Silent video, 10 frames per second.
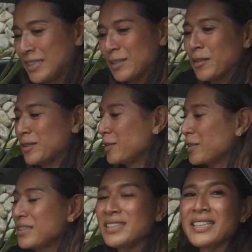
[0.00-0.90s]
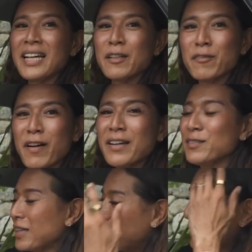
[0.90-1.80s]
So as you can see, at
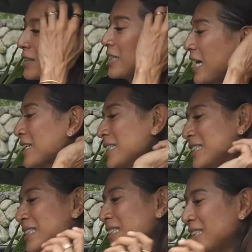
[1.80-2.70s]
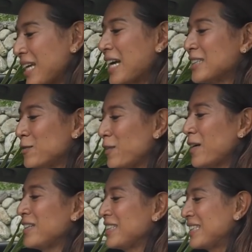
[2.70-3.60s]
5'11", it actually has
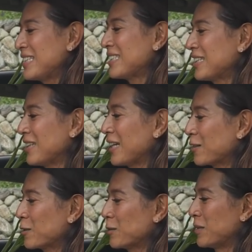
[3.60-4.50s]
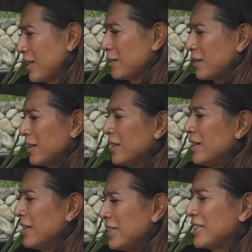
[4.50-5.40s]
very decent leg room. Now,
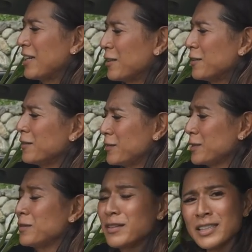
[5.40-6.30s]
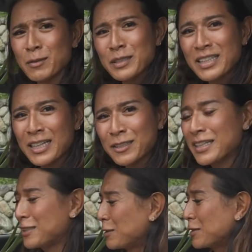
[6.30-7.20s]
in the other review, this was actually a